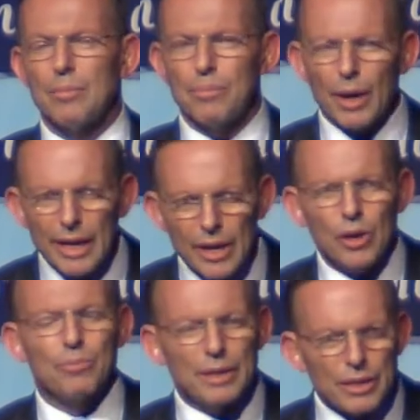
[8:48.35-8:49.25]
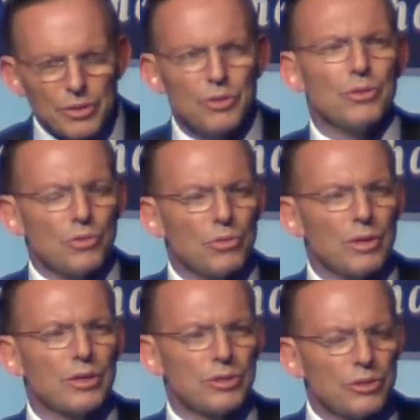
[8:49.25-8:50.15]
by helping you
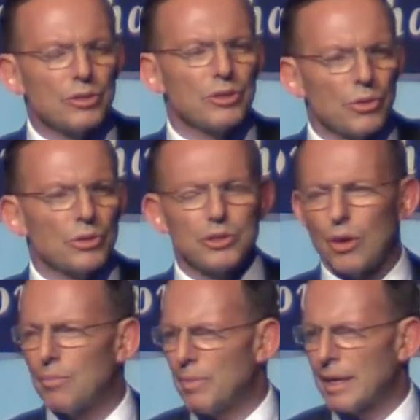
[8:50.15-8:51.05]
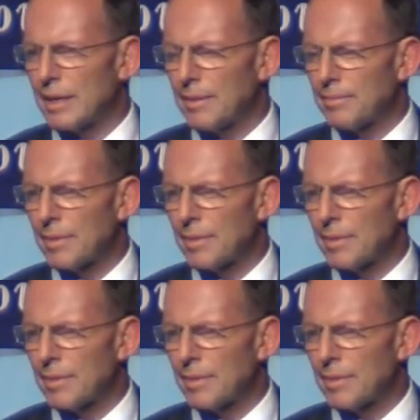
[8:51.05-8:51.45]
to do your job better.